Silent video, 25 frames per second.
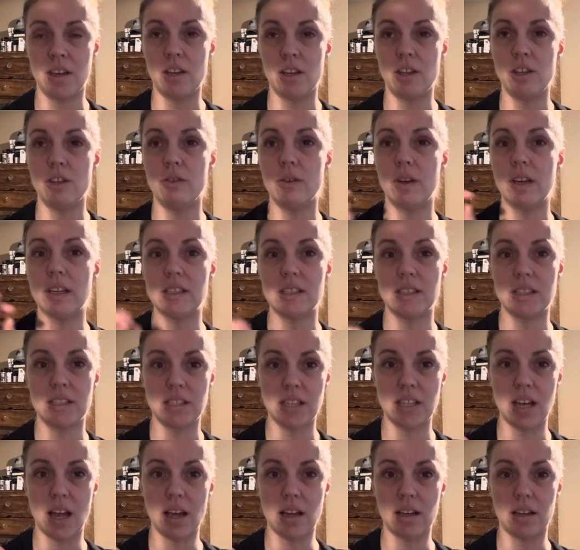You get
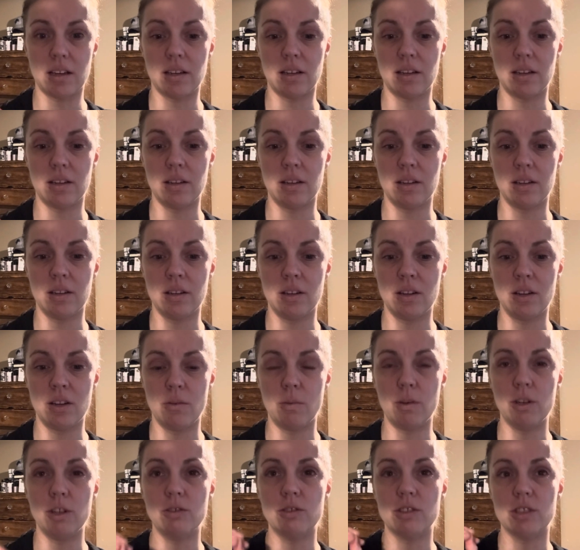stuck
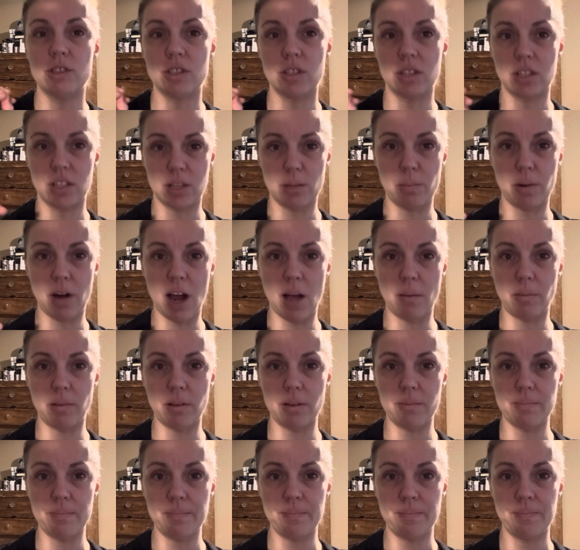when you just look at the
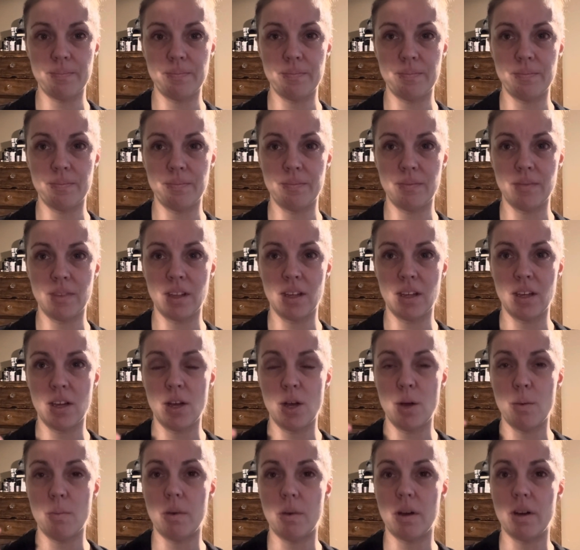problem.
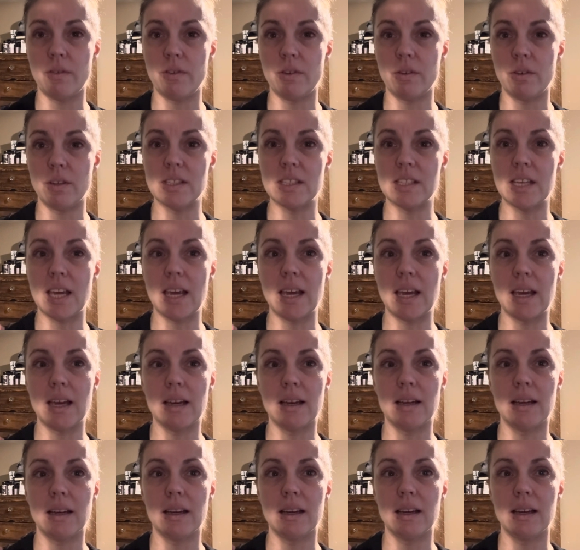But if you can say,
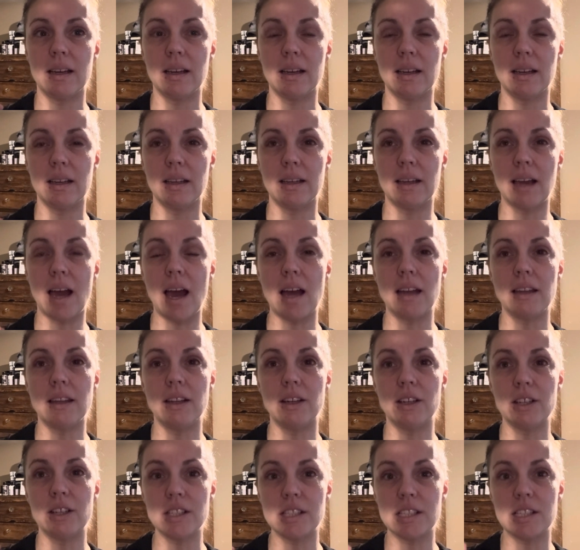God,
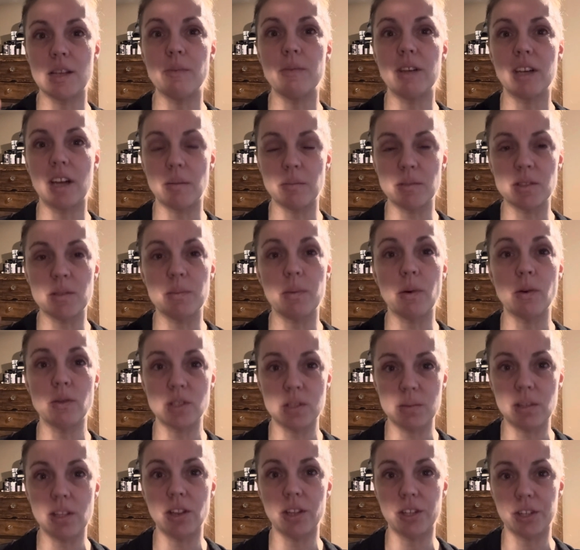there is something I'm supposed
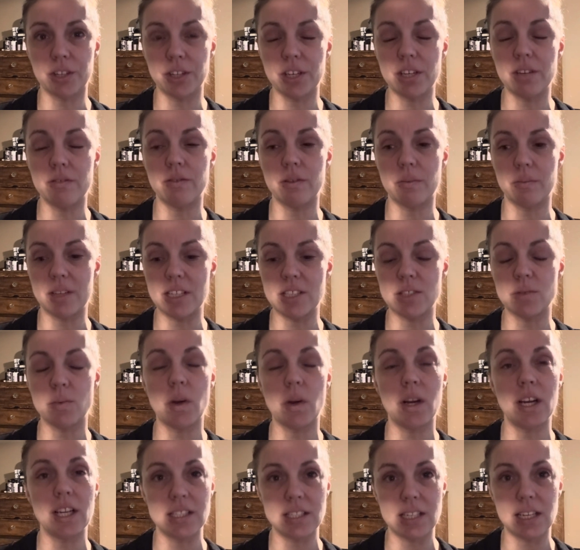to be learning from this.
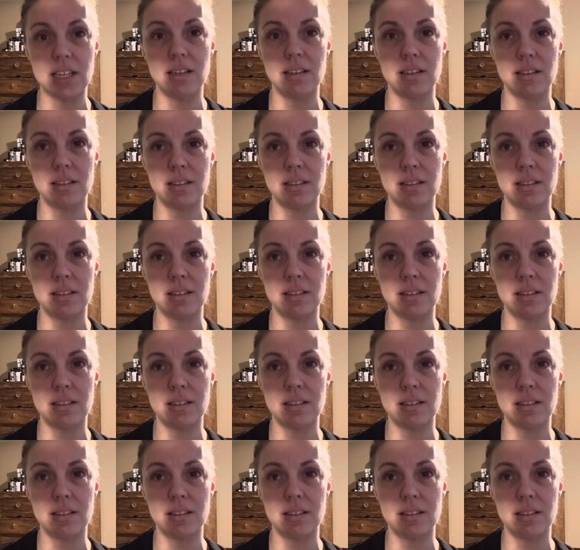What is it?